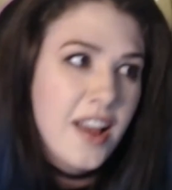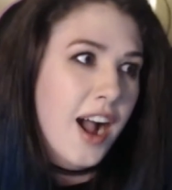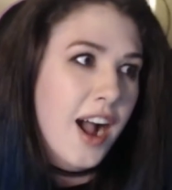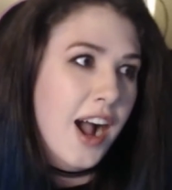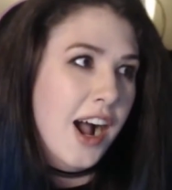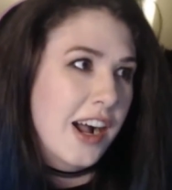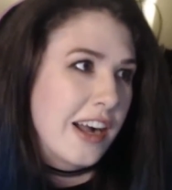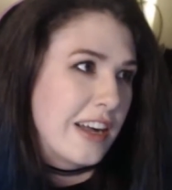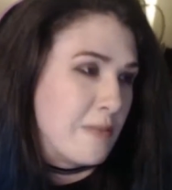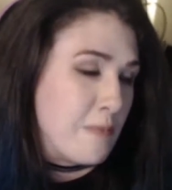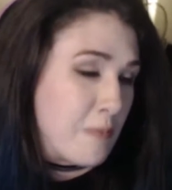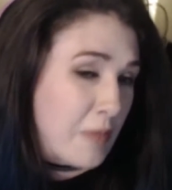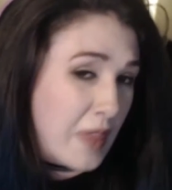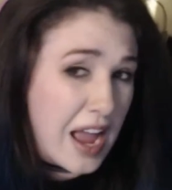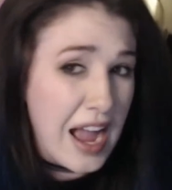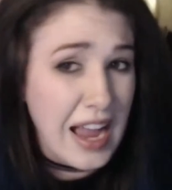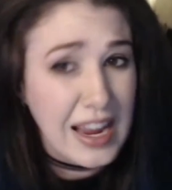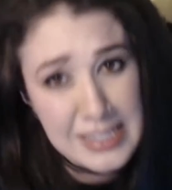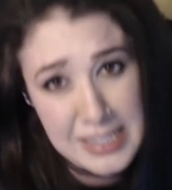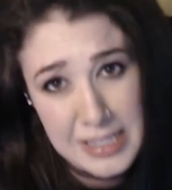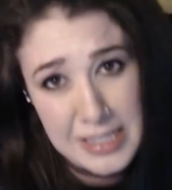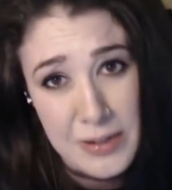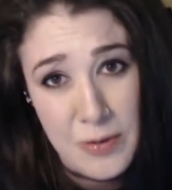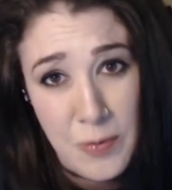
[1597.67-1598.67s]
I
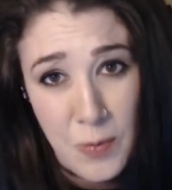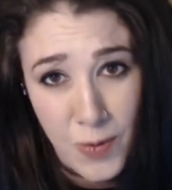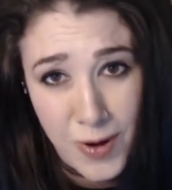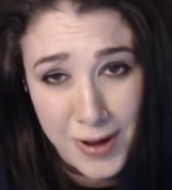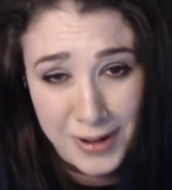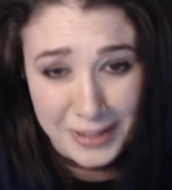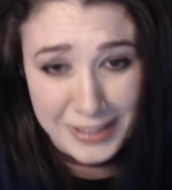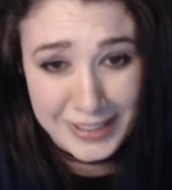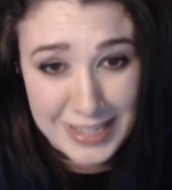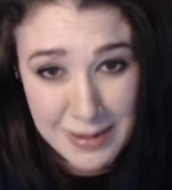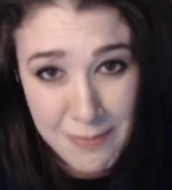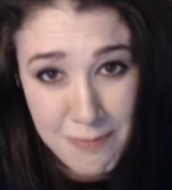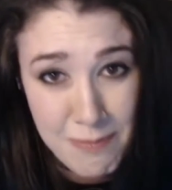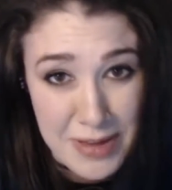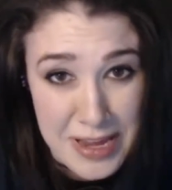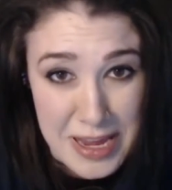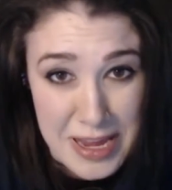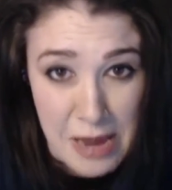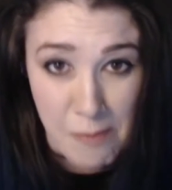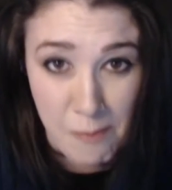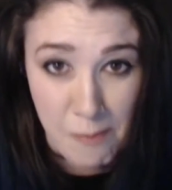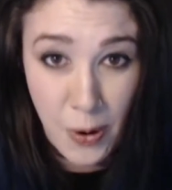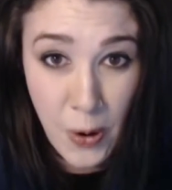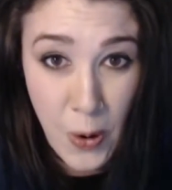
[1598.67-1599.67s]
didn't want to keep
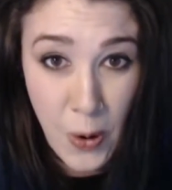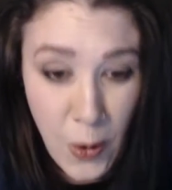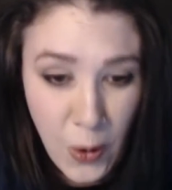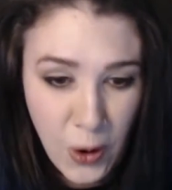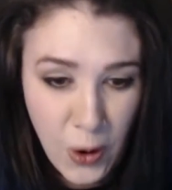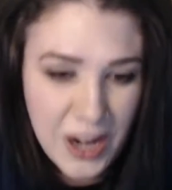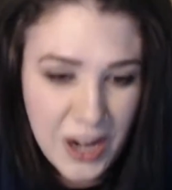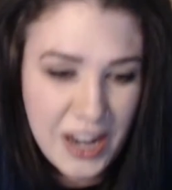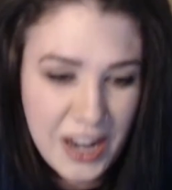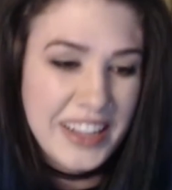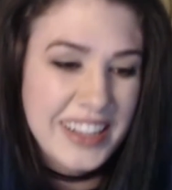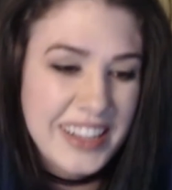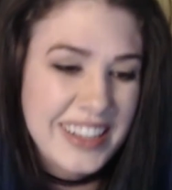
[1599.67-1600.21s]
being poor.